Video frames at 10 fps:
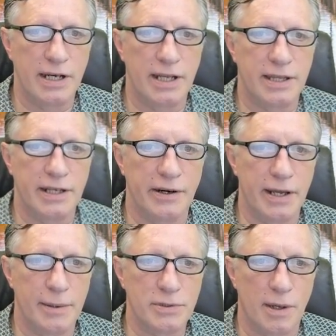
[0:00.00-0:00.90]
and
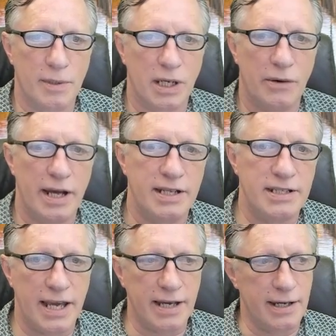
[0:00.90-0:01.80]
Ethereum, so I'm going to go ahead and
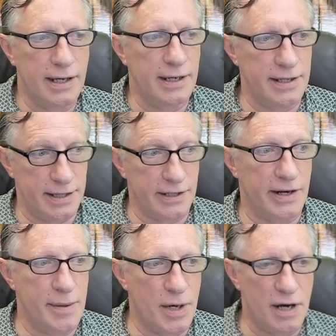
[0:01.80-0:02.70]
take uh,
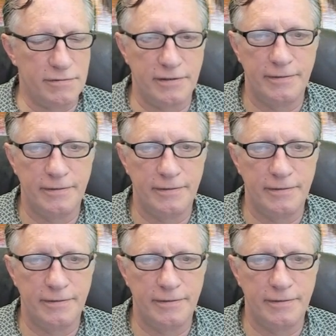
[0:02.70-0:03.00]
Ethereum off.